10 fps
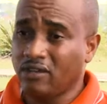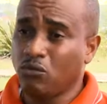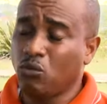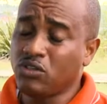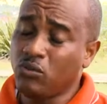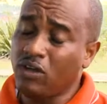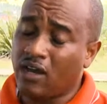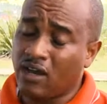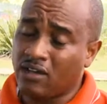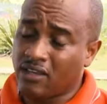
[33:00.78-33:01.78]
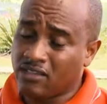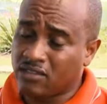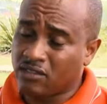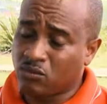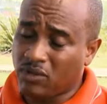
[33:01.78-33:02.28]
And what we are
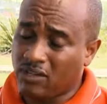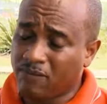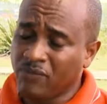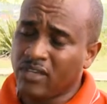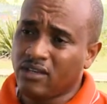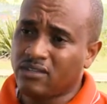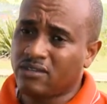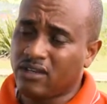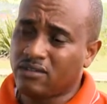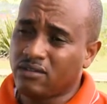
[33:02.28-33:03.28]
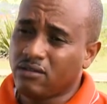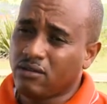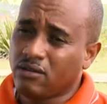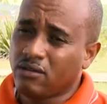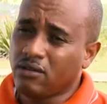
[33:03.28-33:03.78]
against as well is that
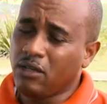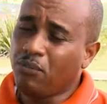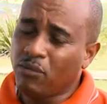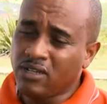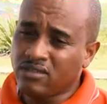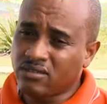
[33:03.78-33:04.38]
the public